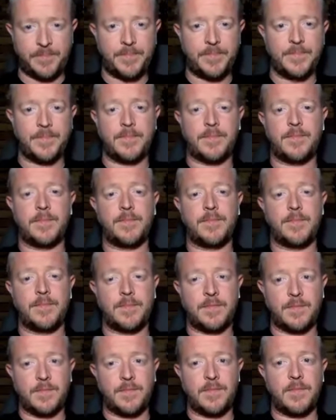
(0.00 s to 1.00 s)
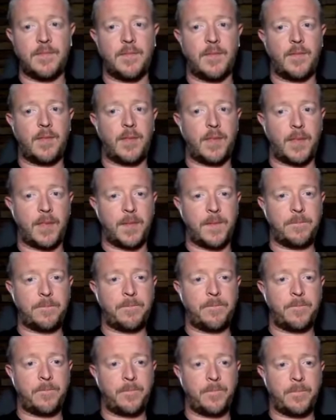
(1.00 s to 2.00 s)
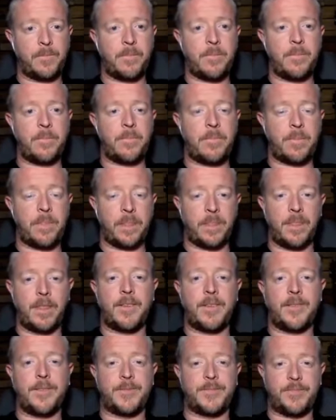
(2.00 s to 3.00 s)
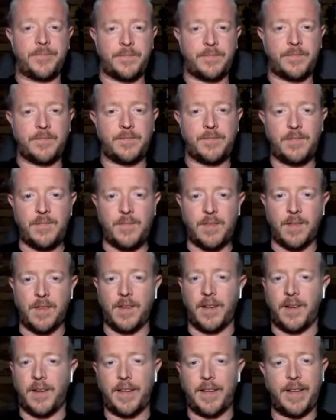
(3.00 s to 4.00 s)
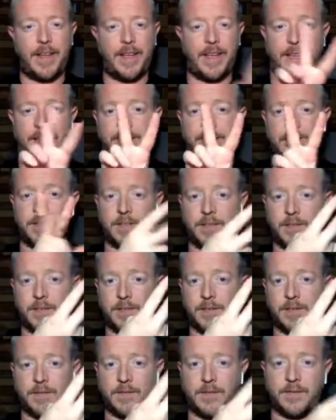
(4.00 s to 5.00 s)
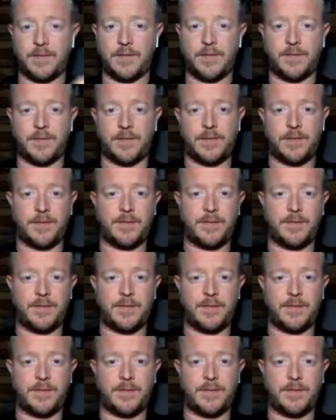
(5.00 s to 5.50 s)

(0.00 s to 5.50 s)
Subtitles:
The person shown says nothing.